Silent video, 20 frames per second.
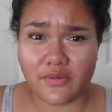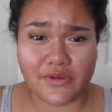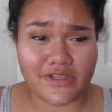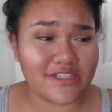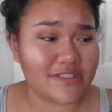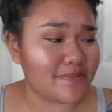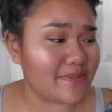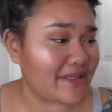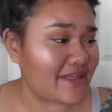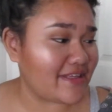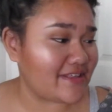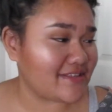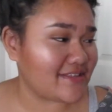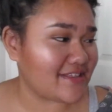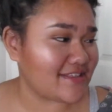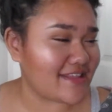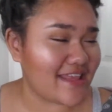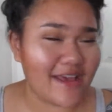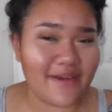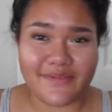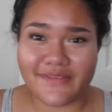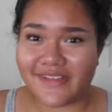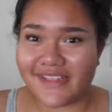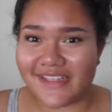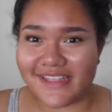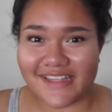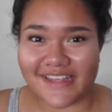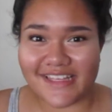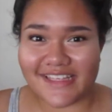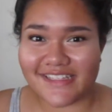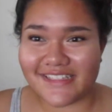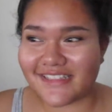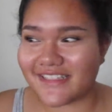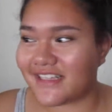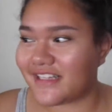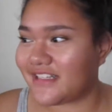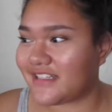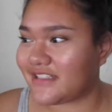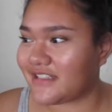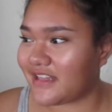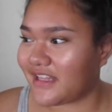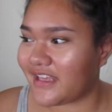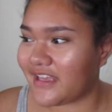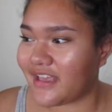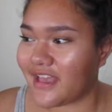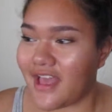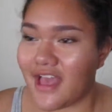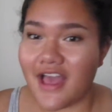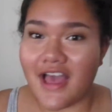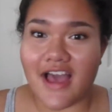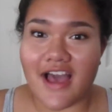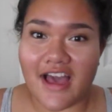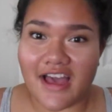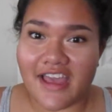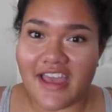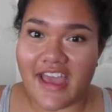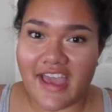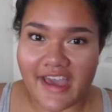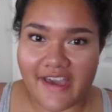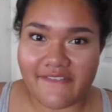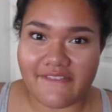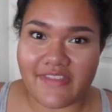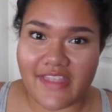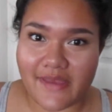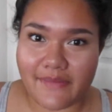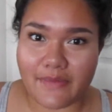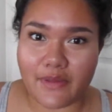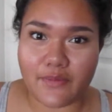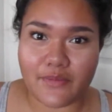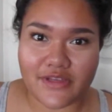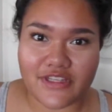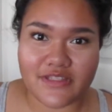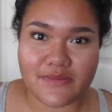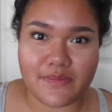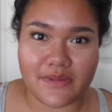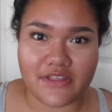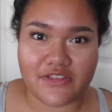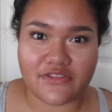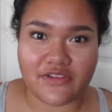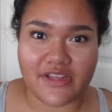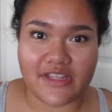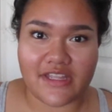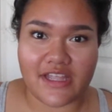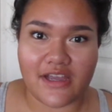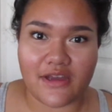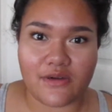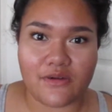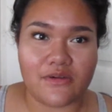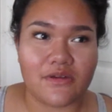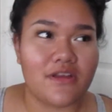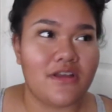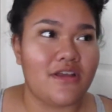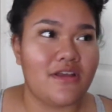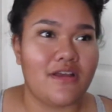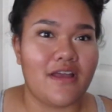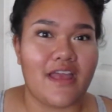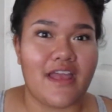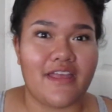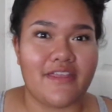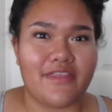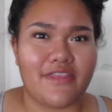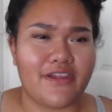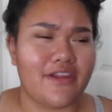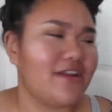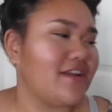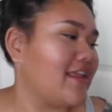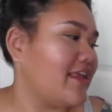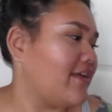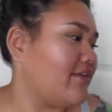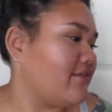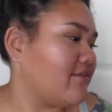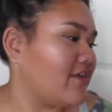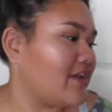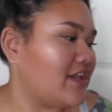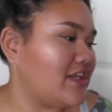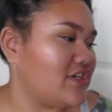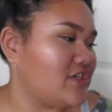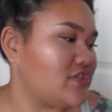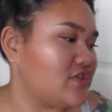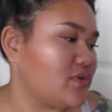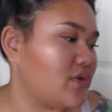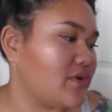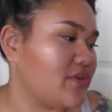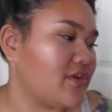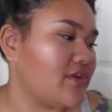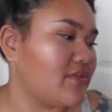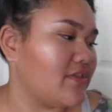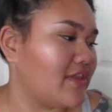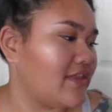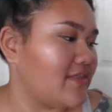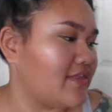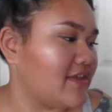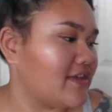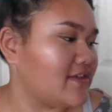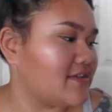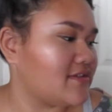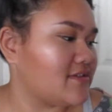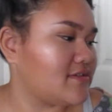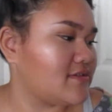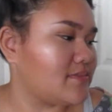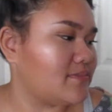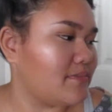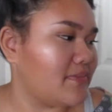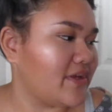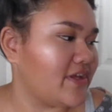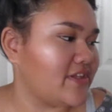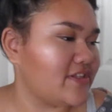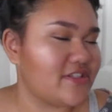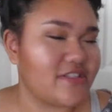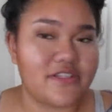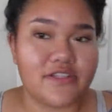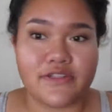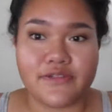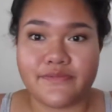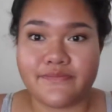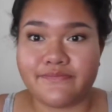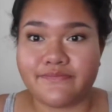Wispies. Is that what it is? Because like I have Demi Wispies right now and they're like really shorter than this, but